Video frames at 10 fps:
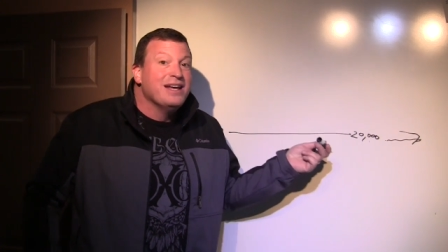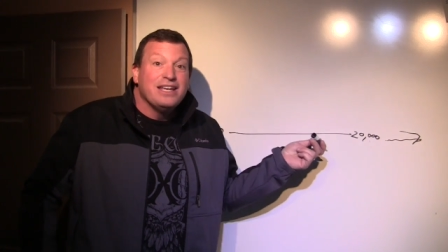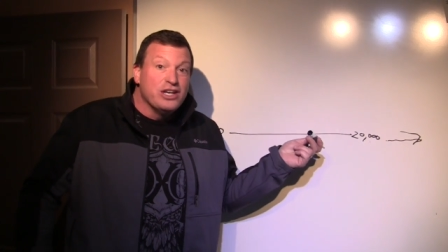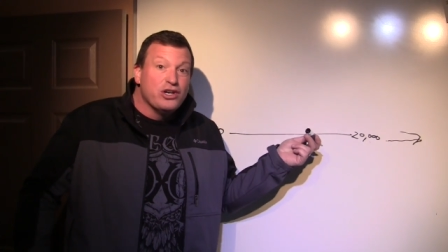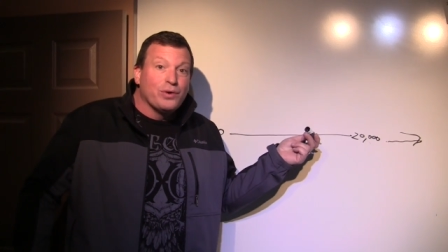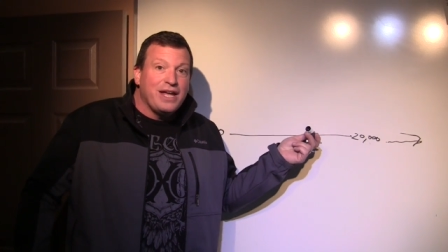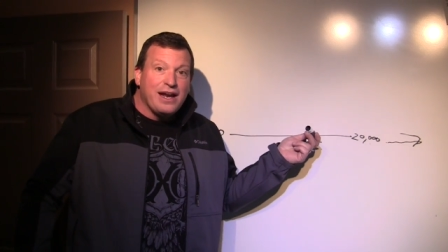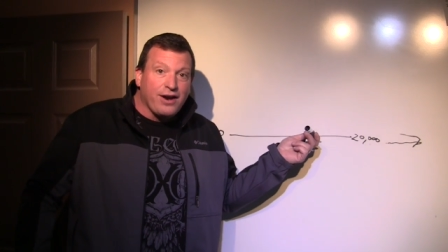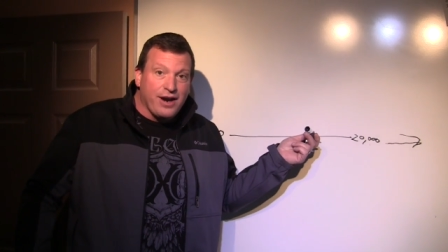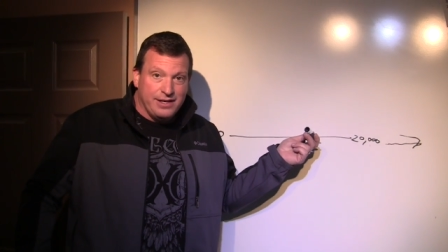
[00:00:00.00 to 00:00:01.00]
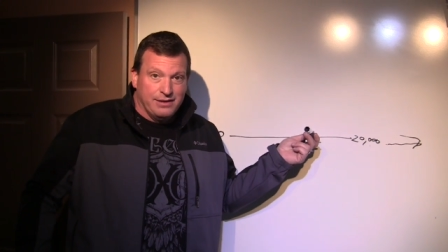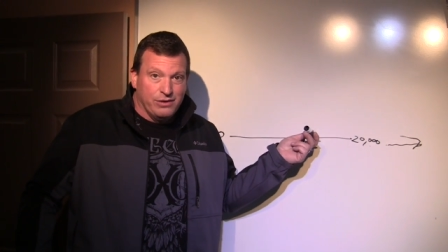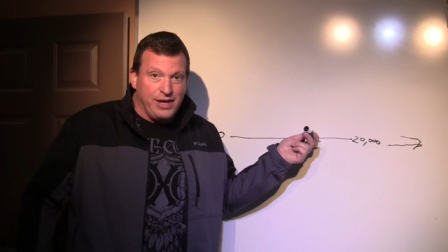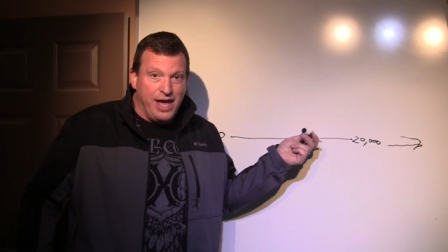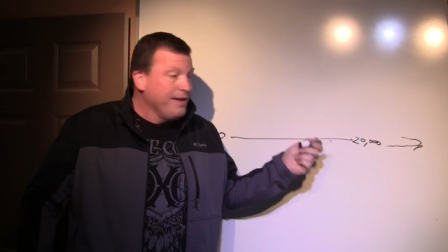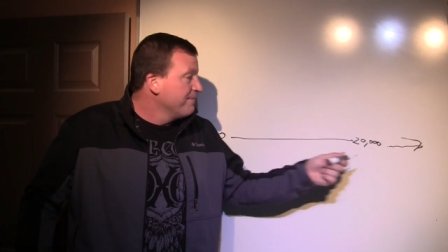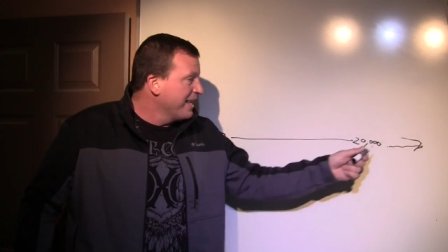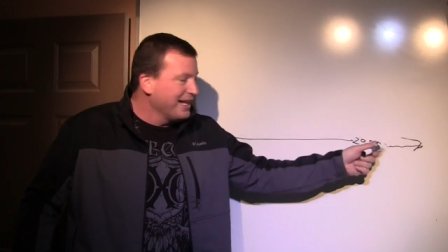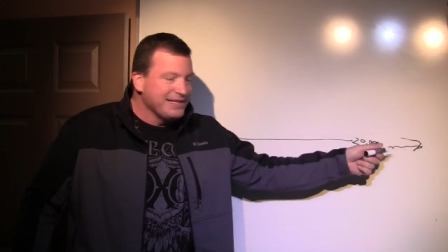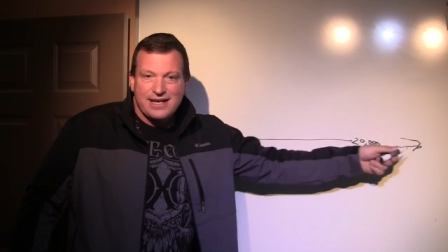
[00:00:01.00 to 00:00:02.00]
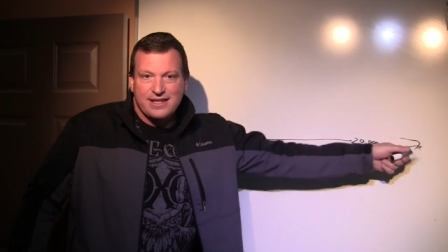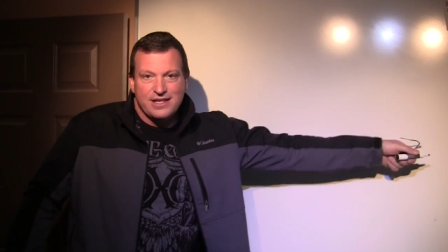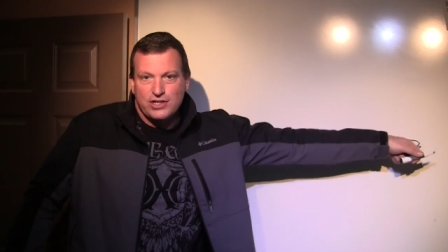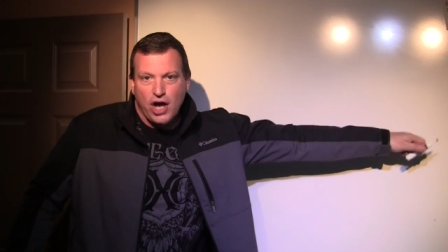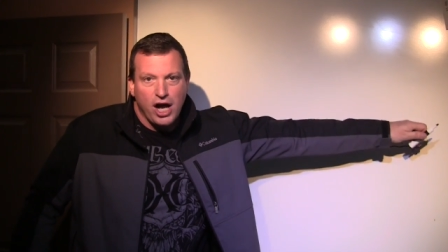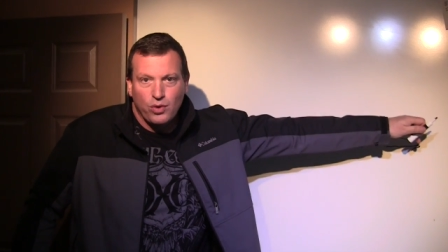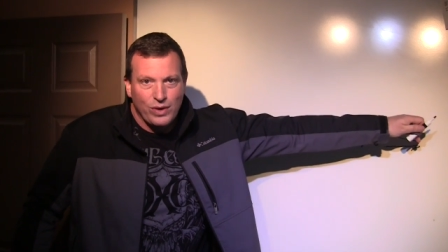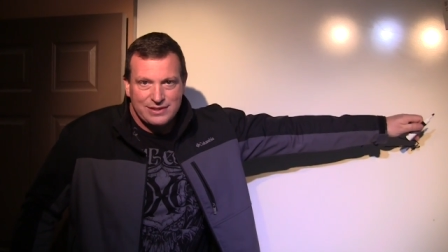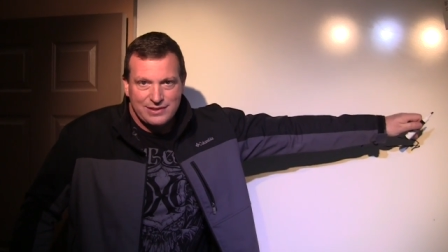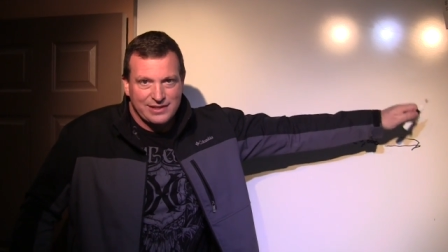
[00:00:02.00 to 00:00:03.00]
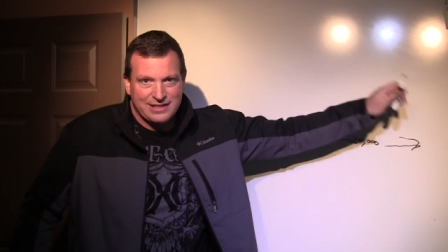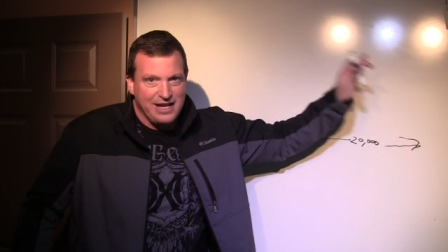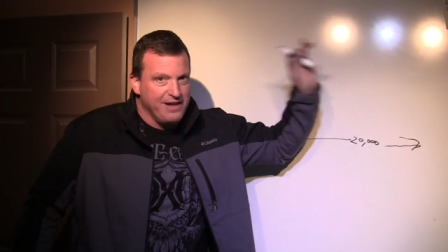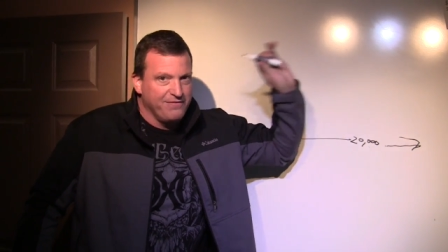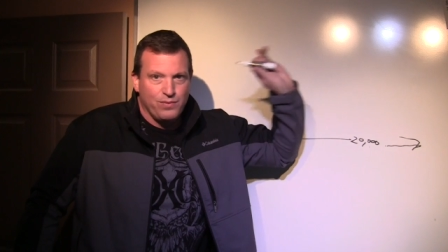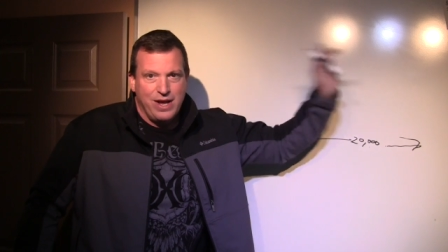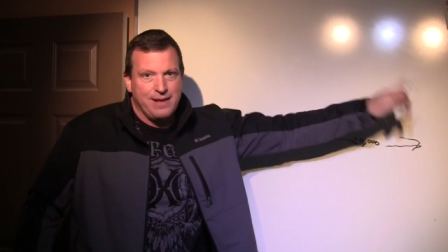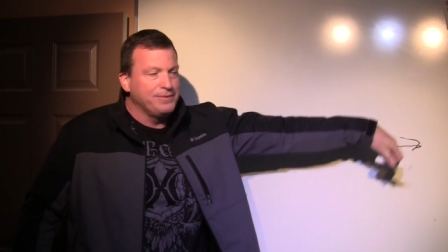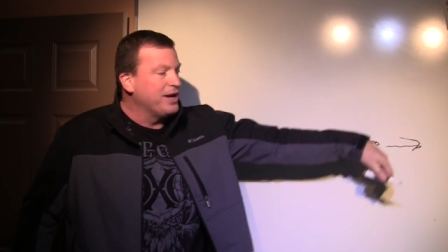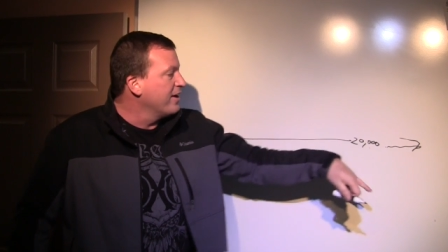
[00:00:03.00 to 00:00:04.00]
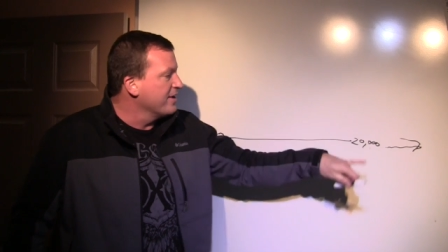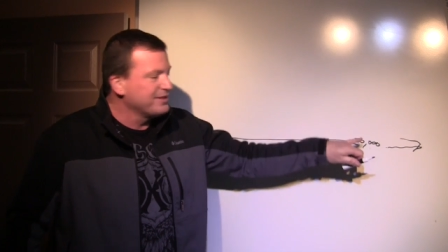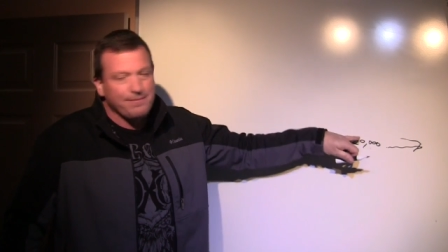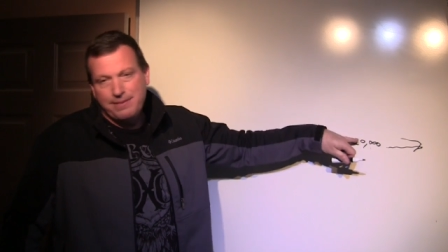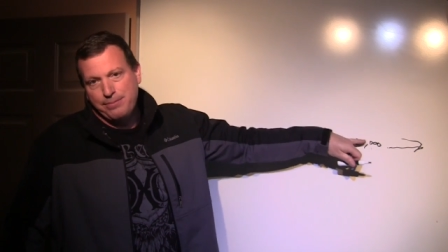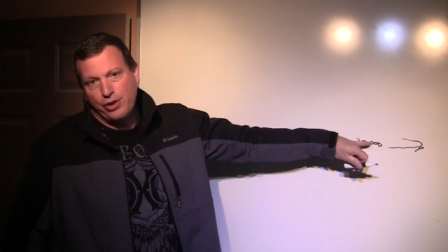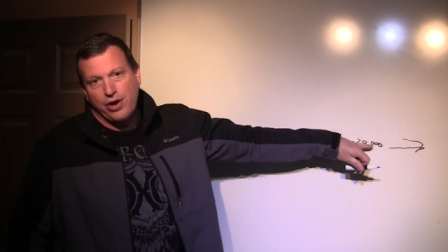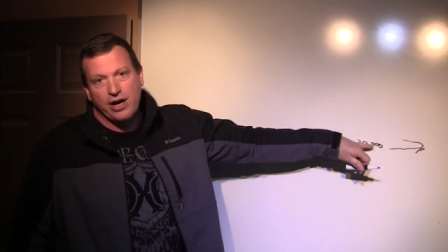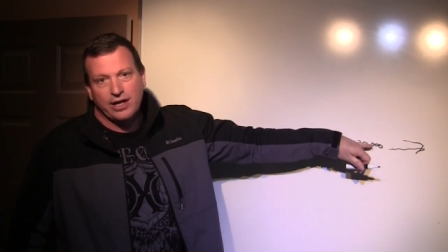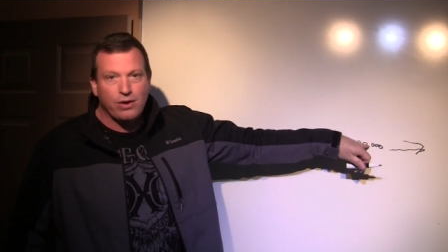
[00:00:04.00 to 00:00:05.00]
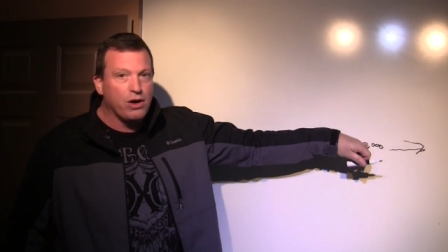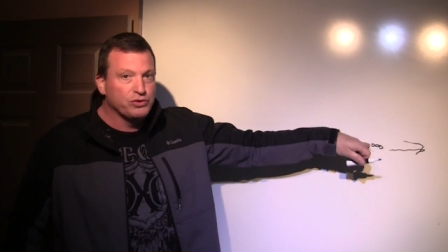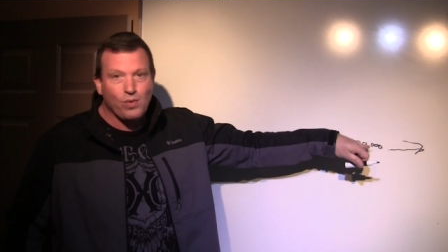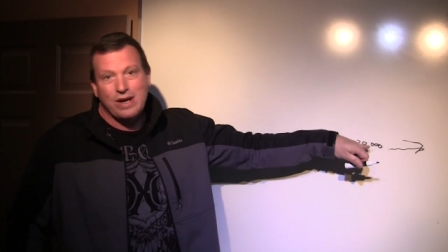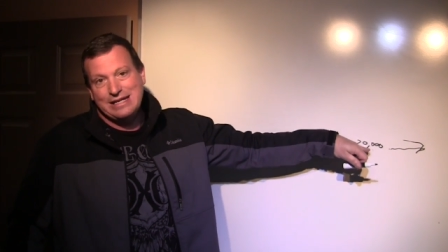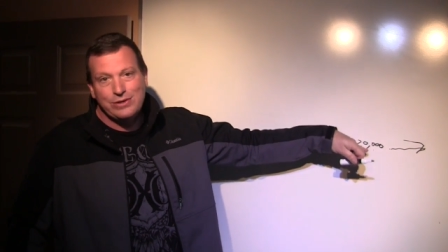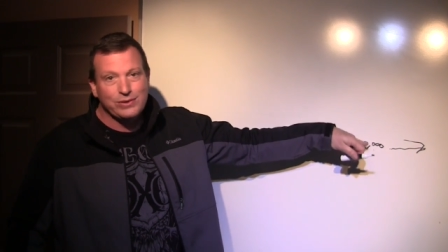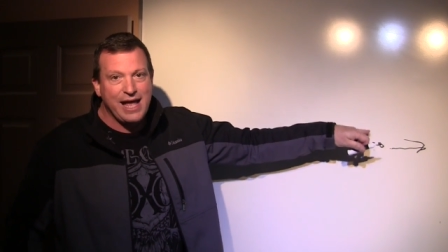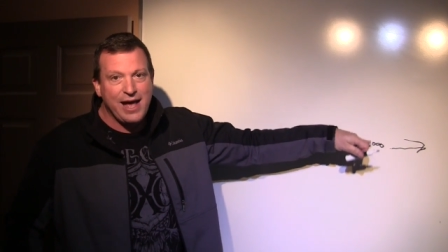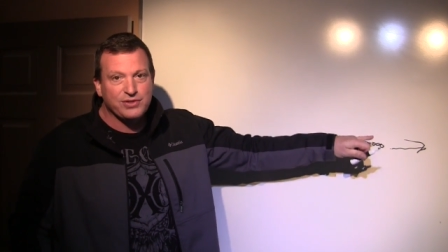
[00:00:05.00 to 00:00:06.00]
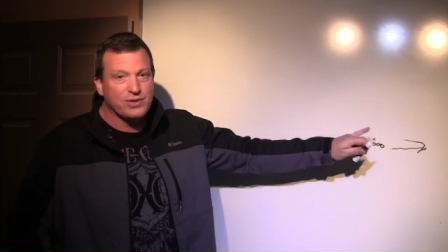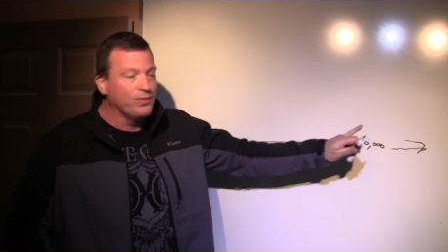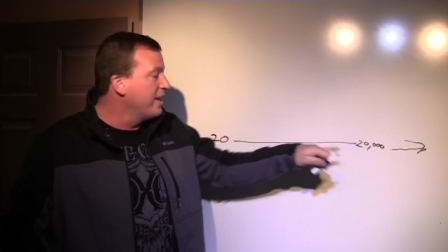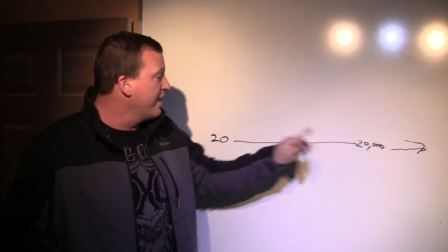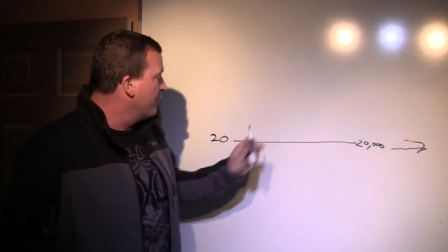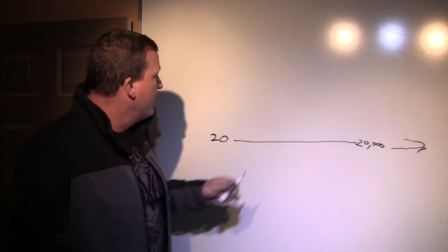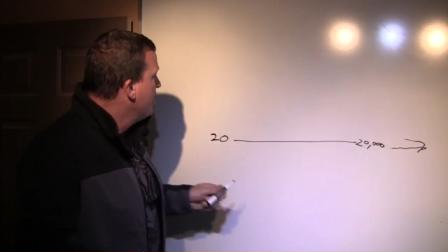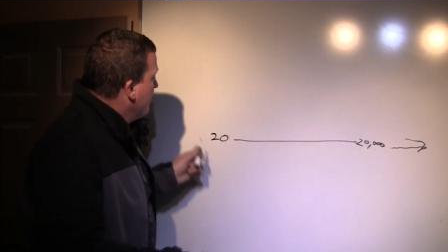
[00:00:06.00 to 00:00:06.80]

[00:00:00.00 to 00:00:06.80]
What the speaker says: you don't hear it, okay? That gets into the dog whistle stuff and way up there. Now, some people argue, oh, 22,000, whatever.